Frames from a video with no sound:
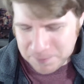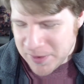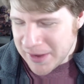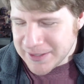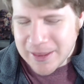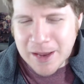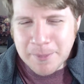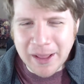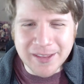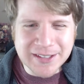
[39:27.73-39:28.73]
something
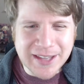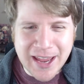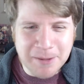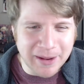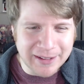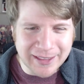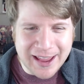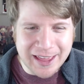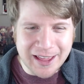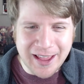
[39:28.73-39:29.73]
about this game and
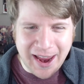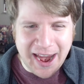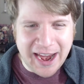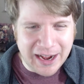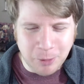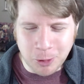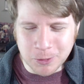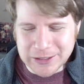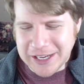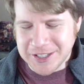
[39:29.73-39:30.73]
like animal
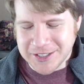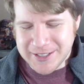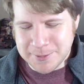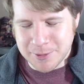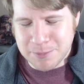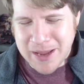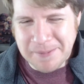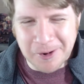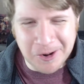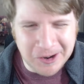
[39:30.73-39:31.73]
relationships with
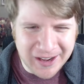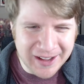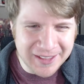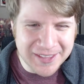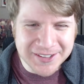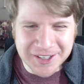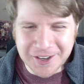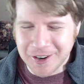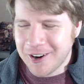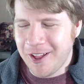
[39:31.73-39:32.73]
people. There's a
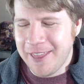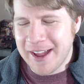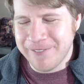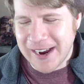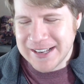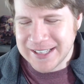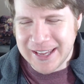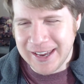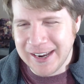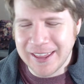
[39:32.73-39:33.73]
girl that finds a
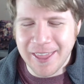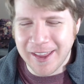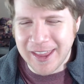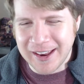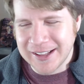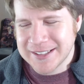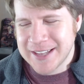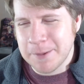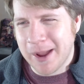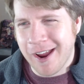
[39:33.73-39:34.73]
kitten and the kitten gets
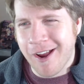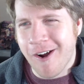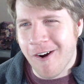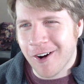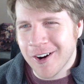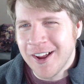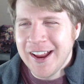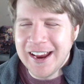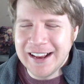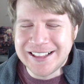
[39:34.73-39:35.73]
hit by a car
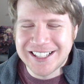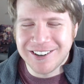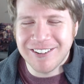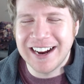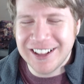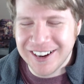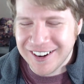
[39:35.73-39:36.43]
in the trailer.